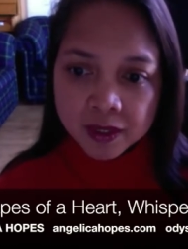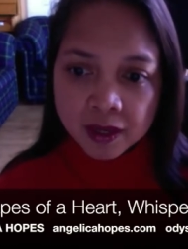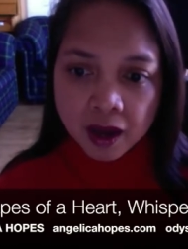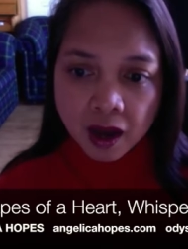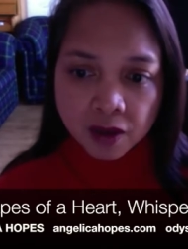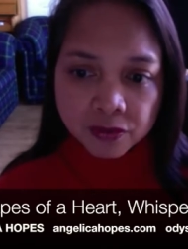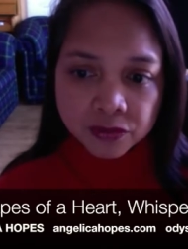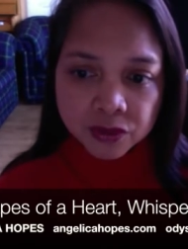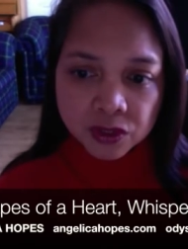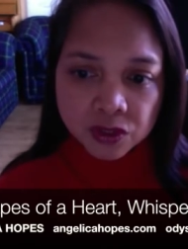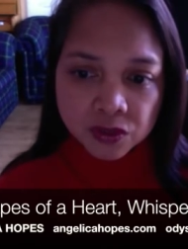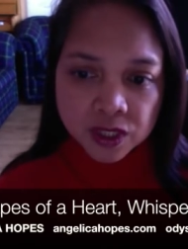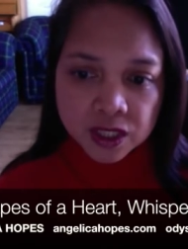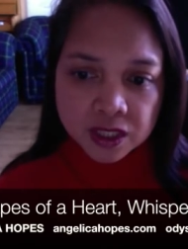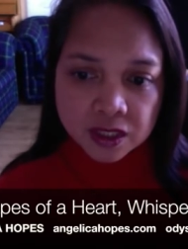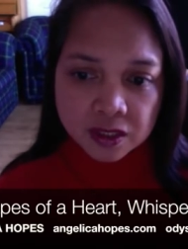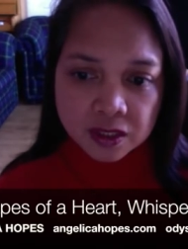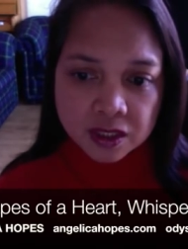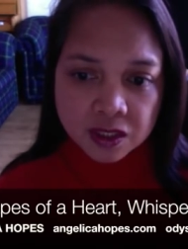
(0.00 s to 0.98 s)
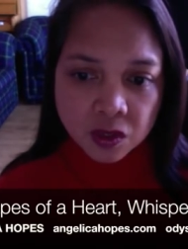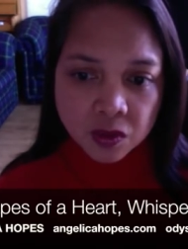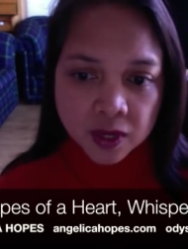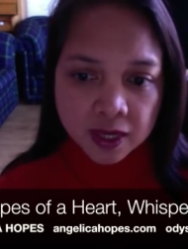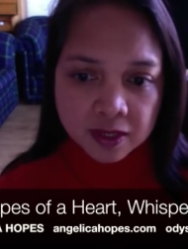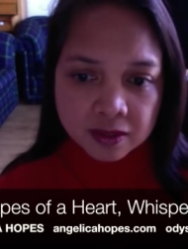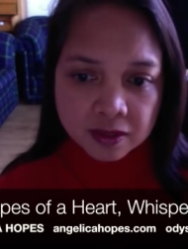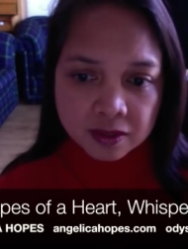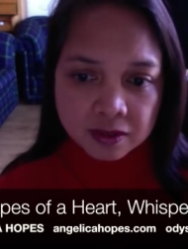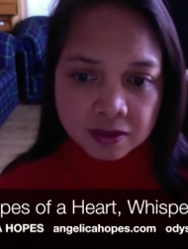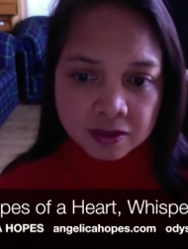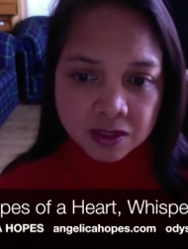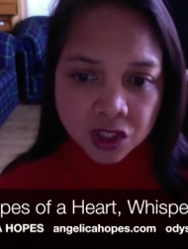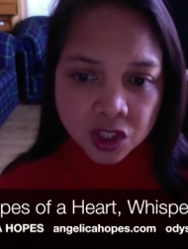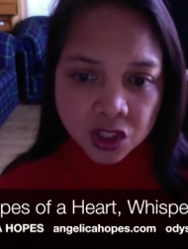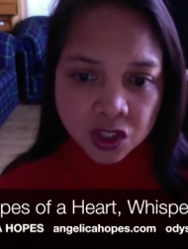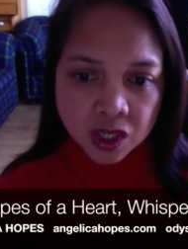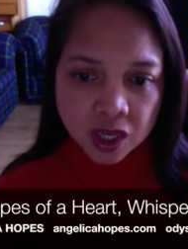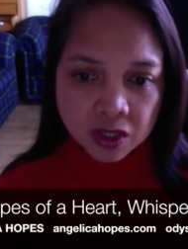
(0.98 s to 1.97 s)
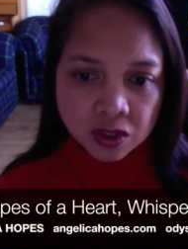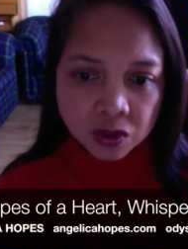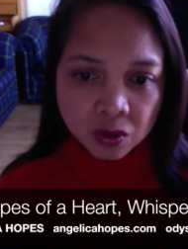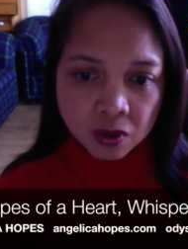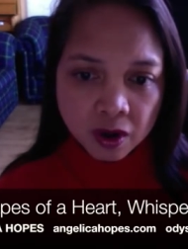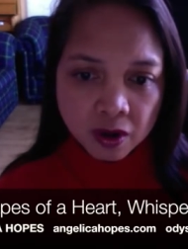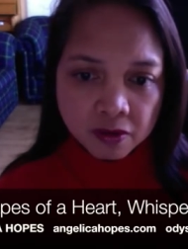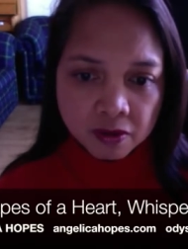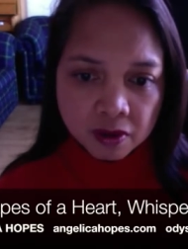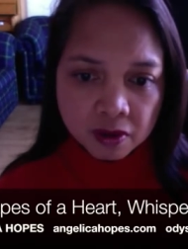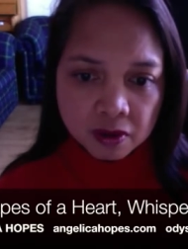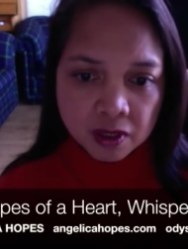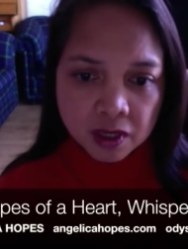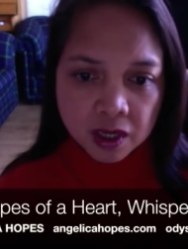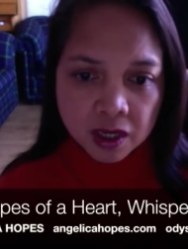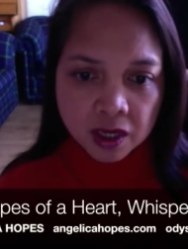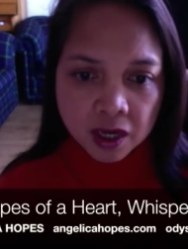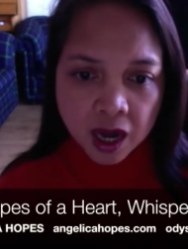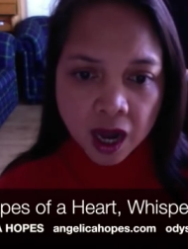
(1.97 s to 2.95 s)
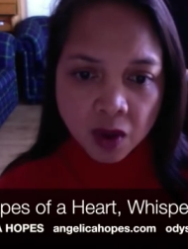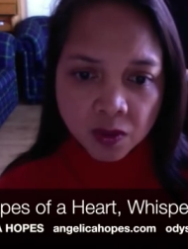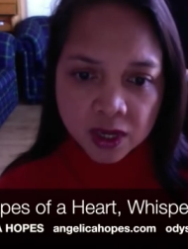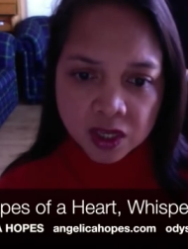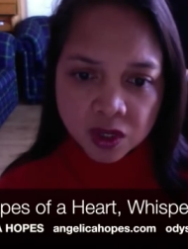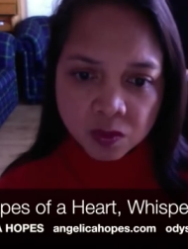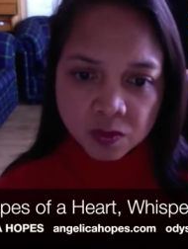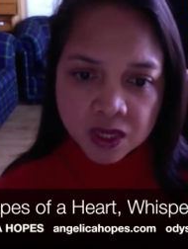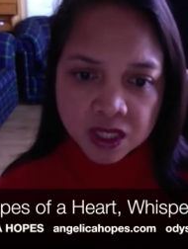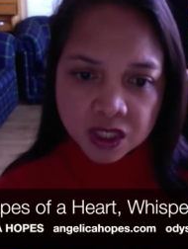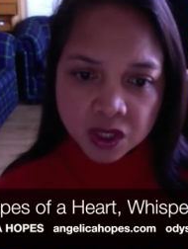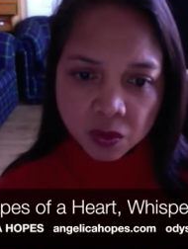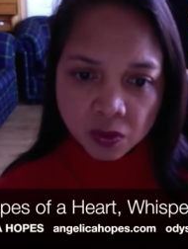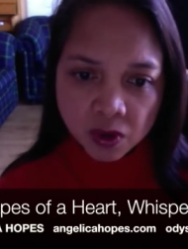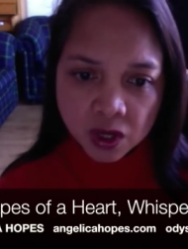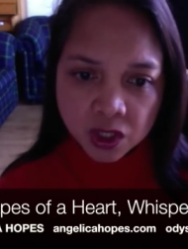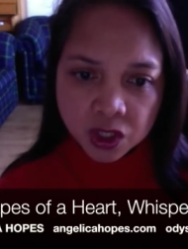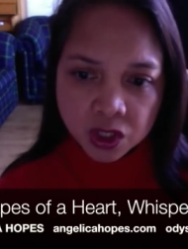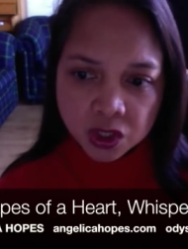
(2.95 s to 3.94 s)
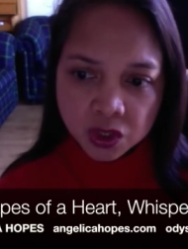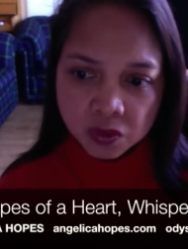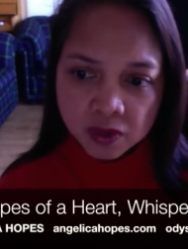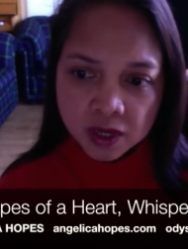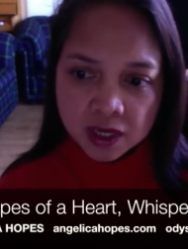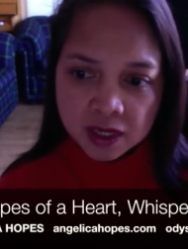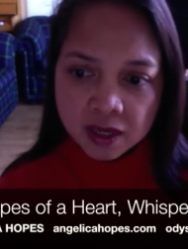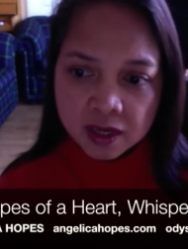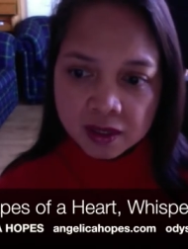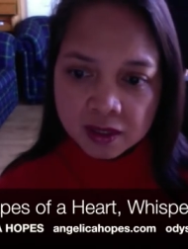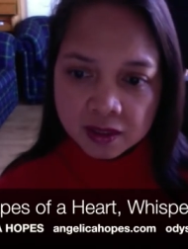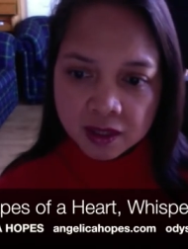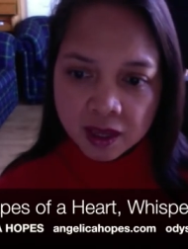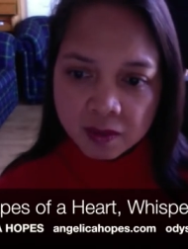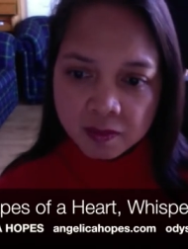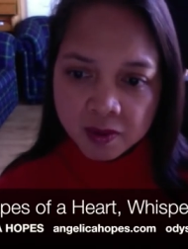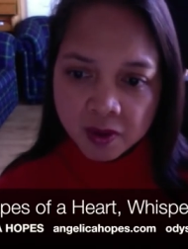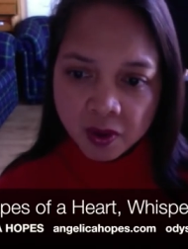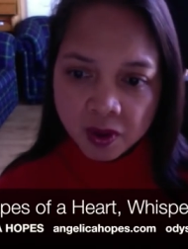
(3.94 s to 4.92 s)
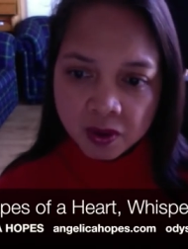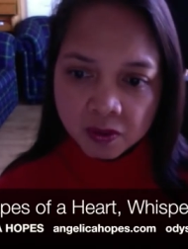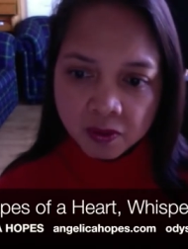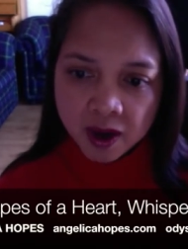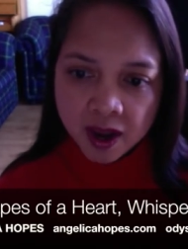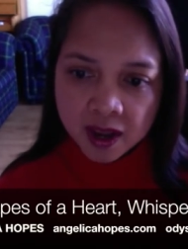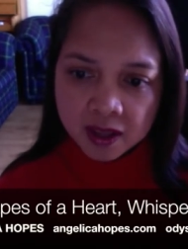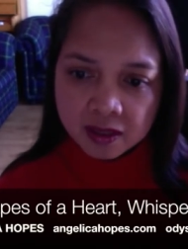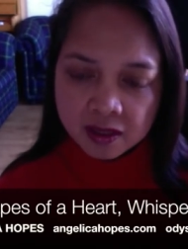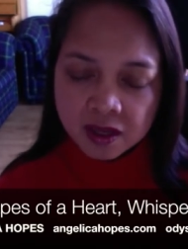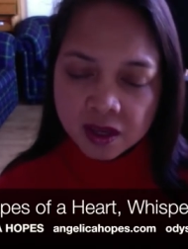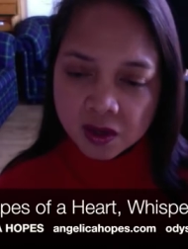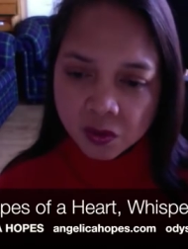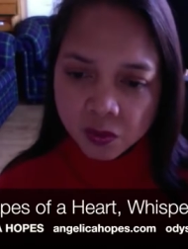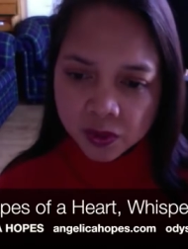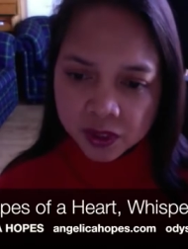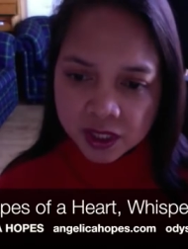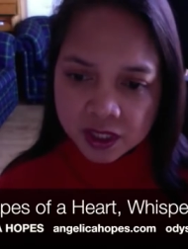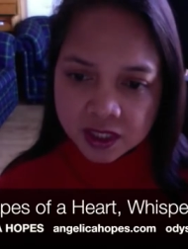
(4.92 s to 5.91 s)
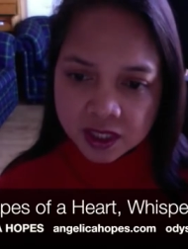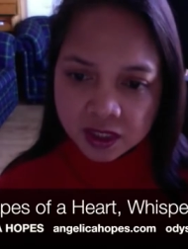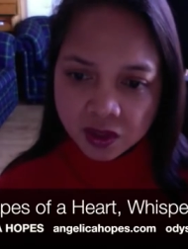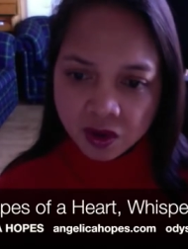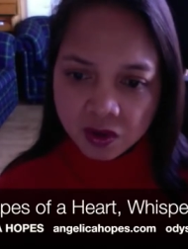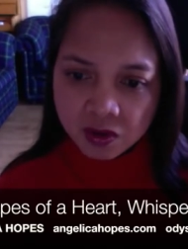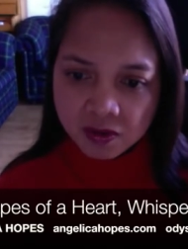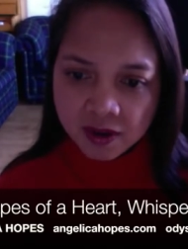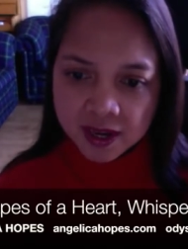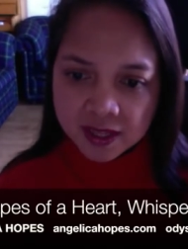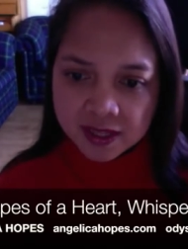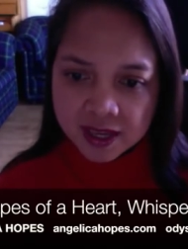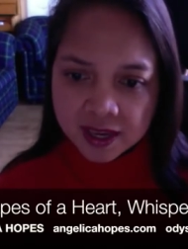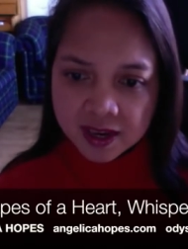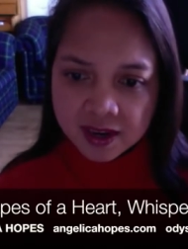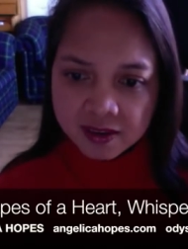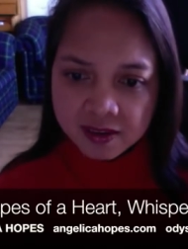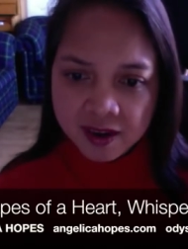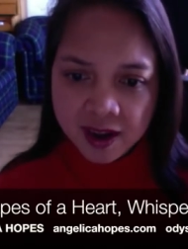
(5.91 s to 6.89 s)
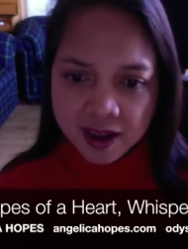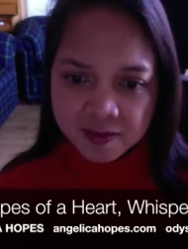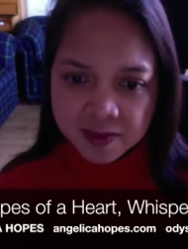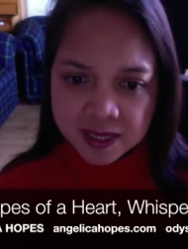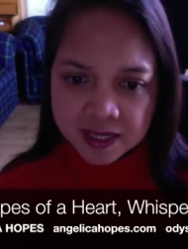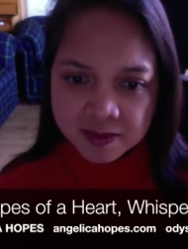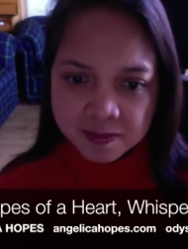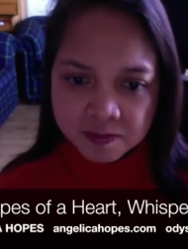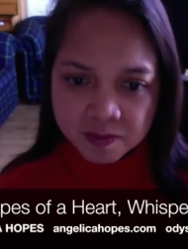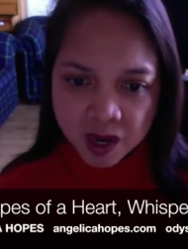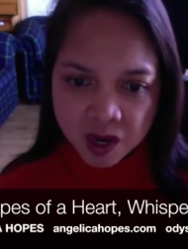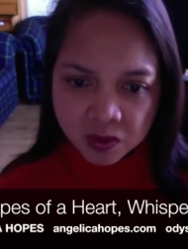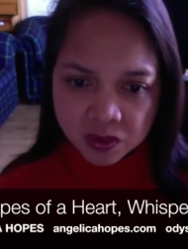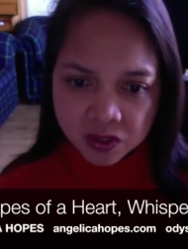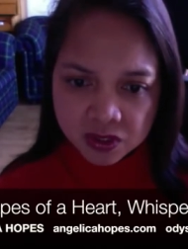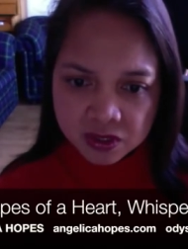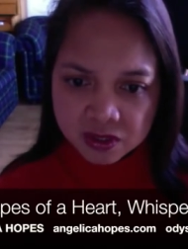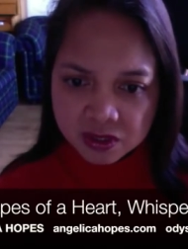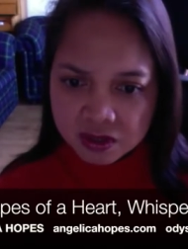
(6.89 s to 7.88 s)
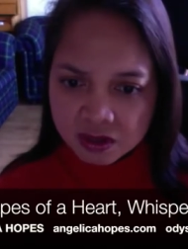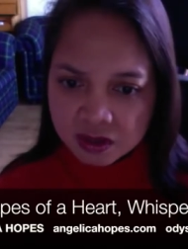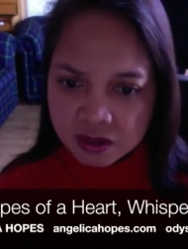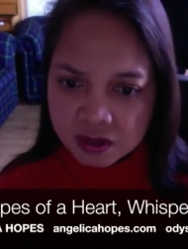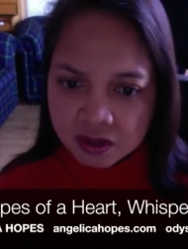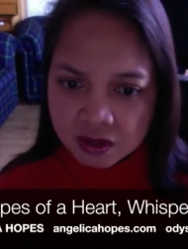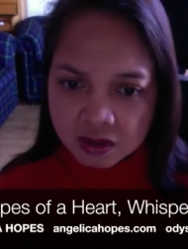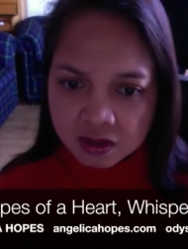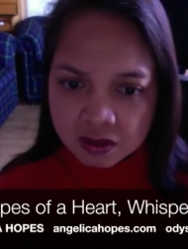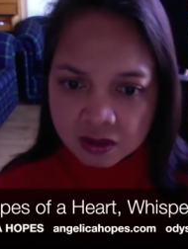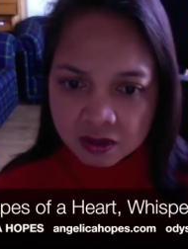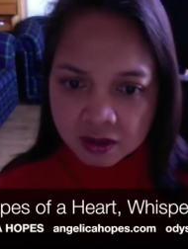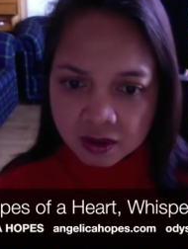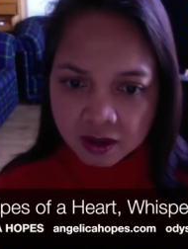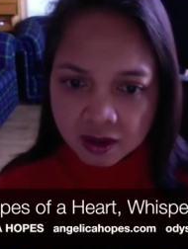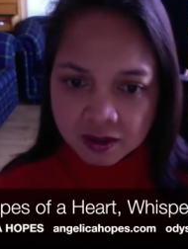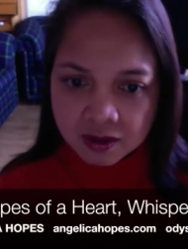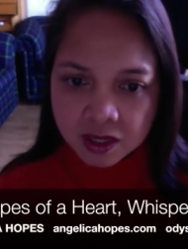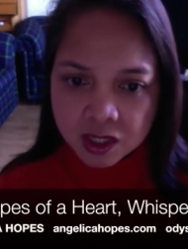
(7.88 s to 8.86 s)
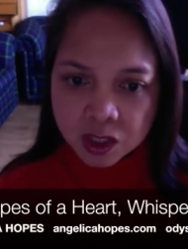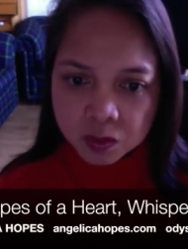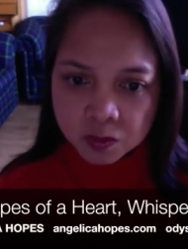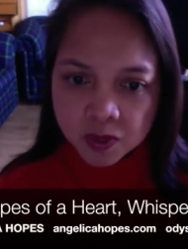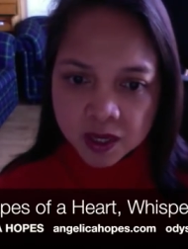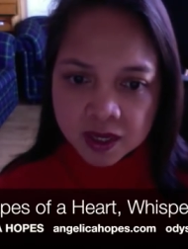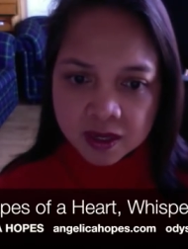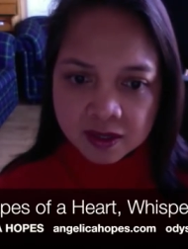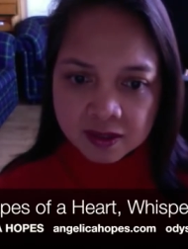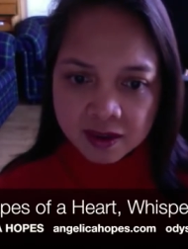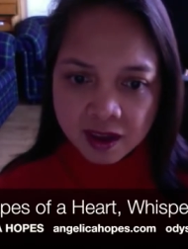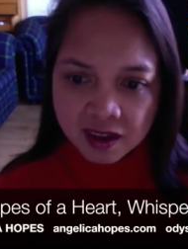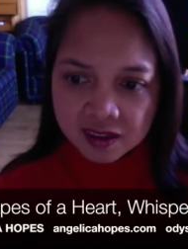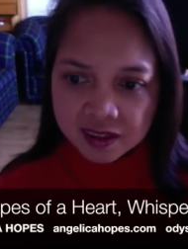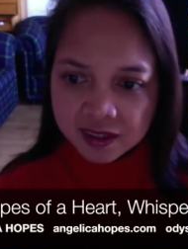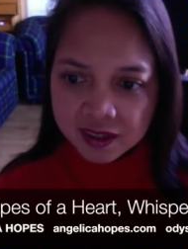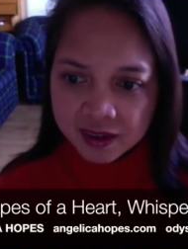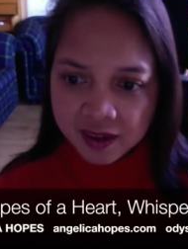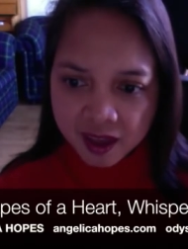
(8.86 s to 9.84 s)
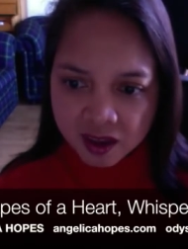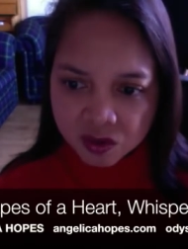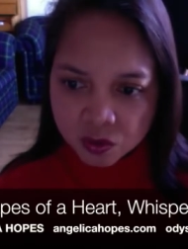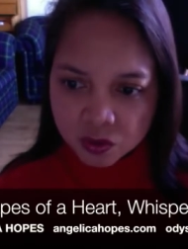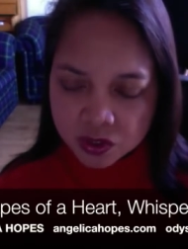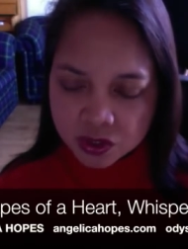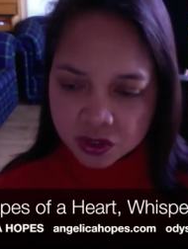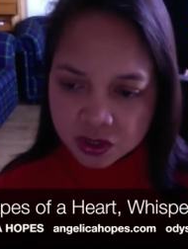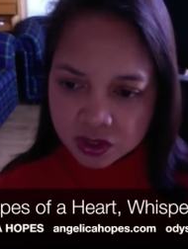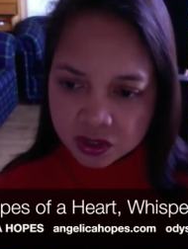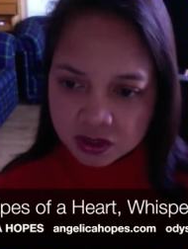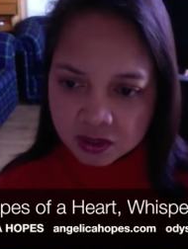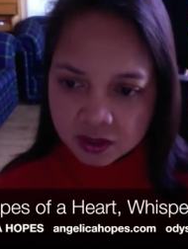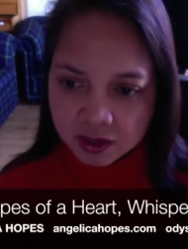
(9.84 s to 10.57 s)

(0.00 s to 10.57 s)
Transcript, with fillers: After Triksha disconnected, she said to Lara, How can you be so reassuring that I'll be all right? What is it all right here? I'm in the mountain. And they speak an ugly language.